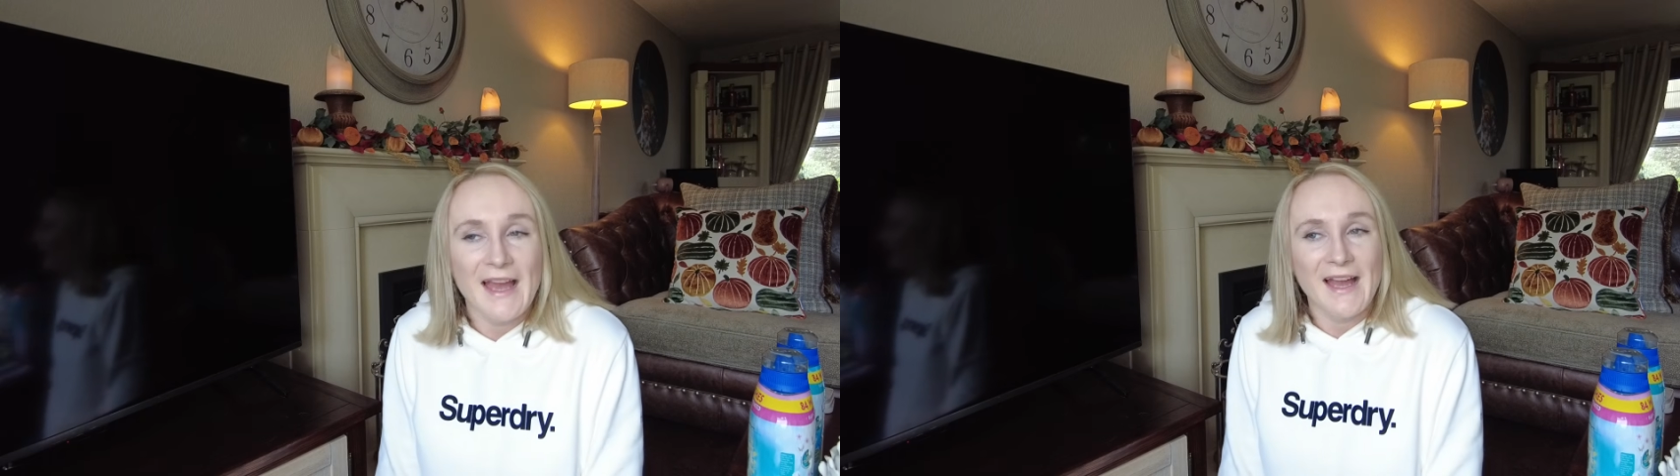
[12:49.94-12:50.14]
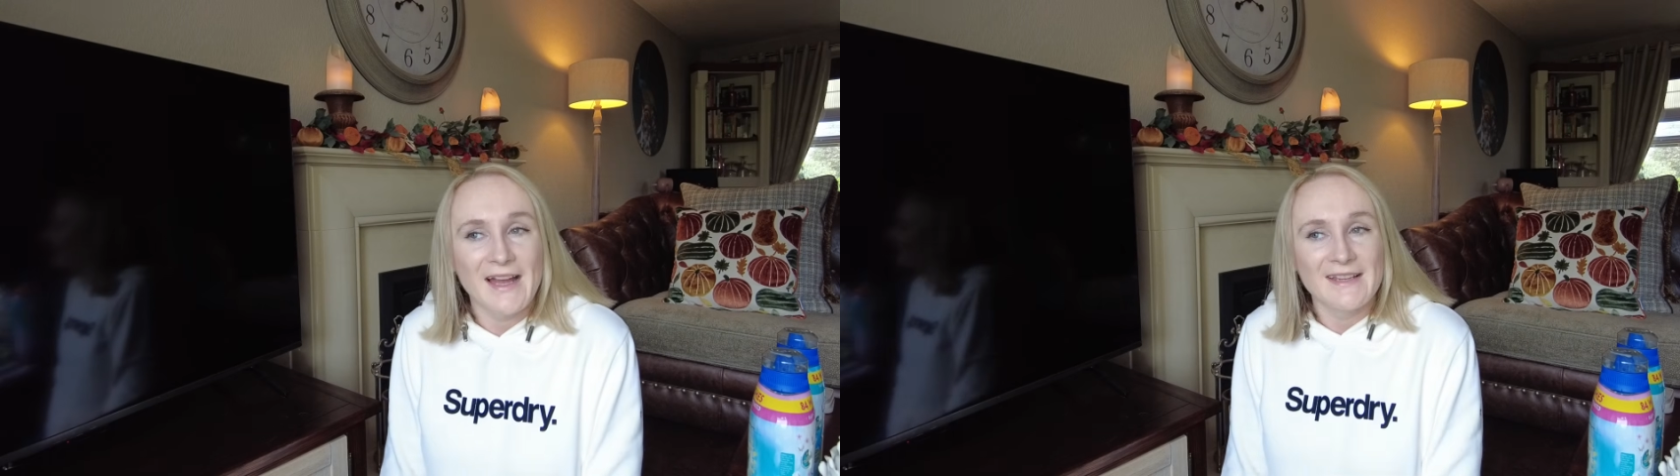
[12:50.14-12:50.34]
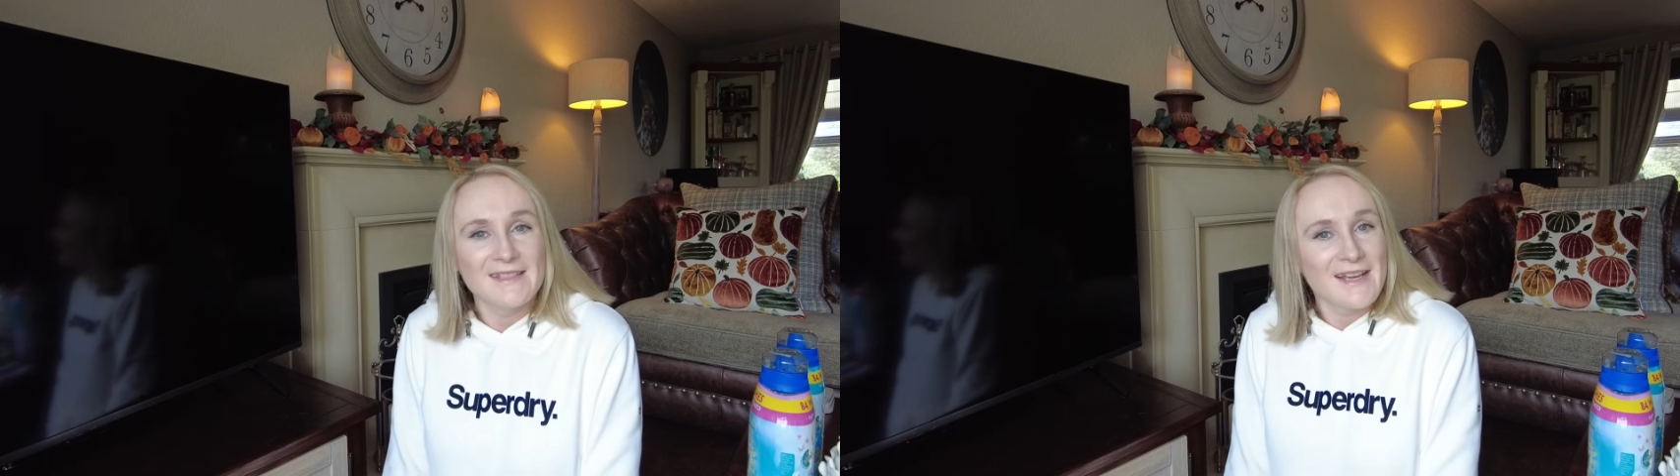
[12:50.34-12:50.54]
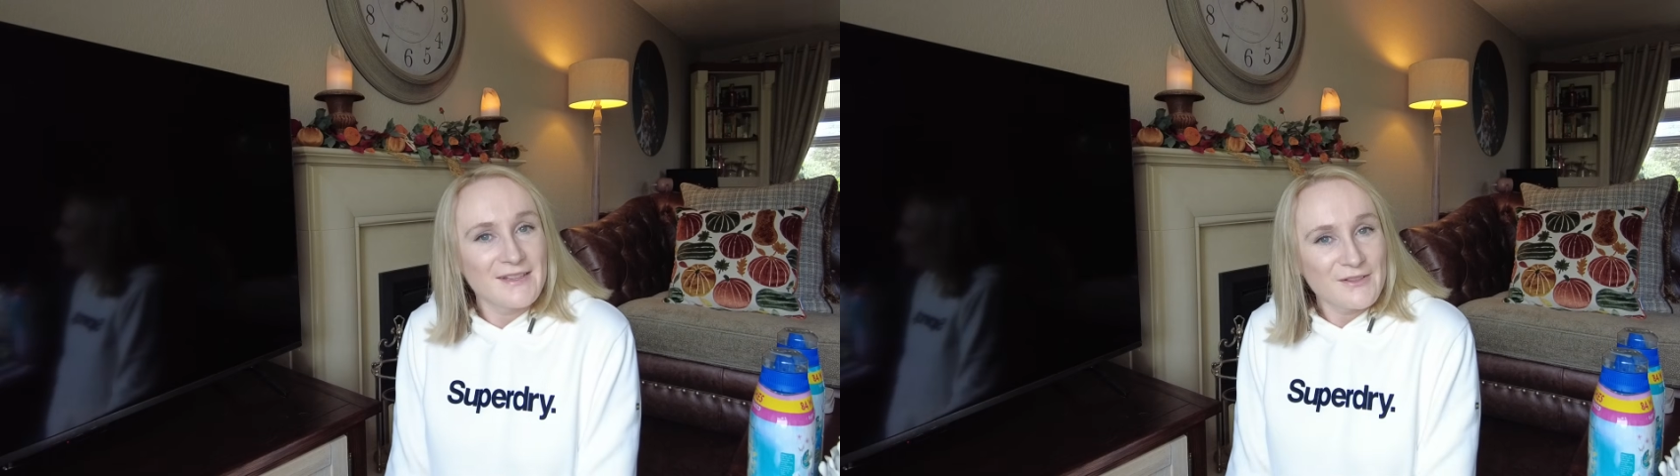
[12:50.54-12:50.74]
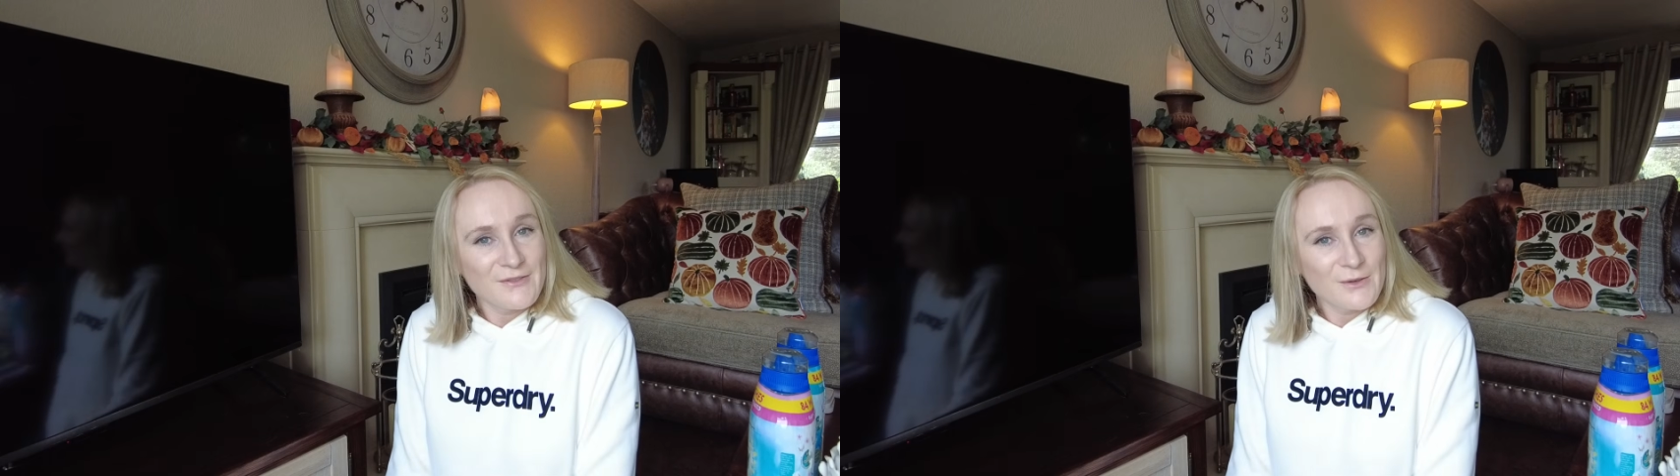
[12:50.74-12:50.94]
and I
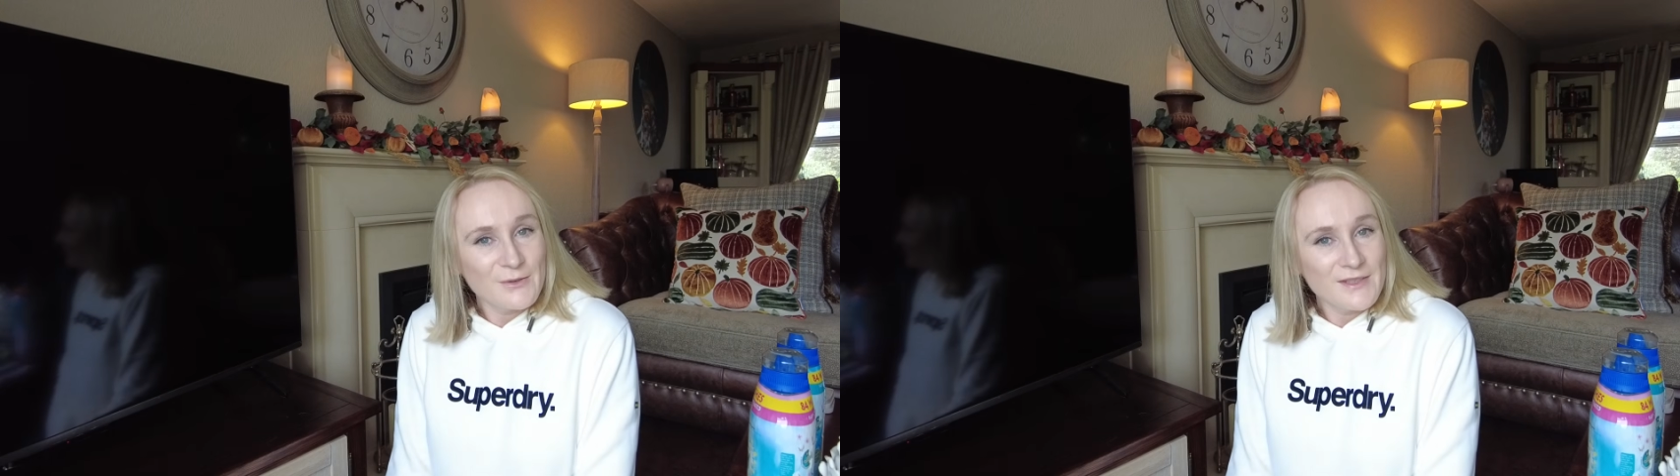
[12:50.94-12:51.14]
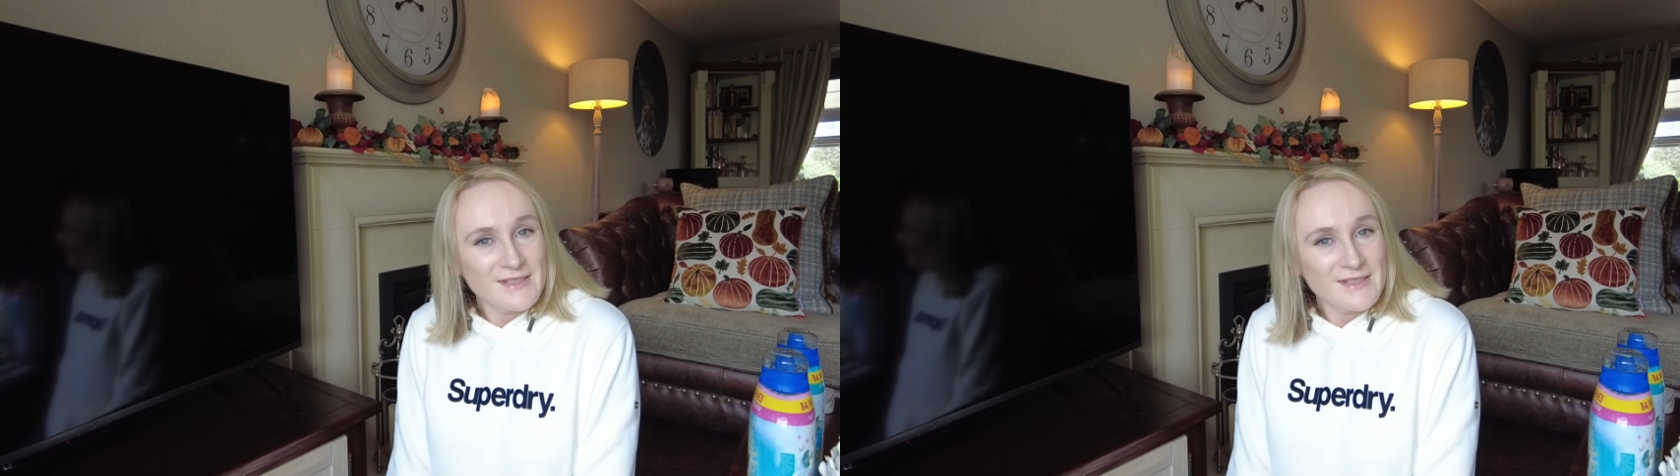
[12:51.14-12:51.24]
look forward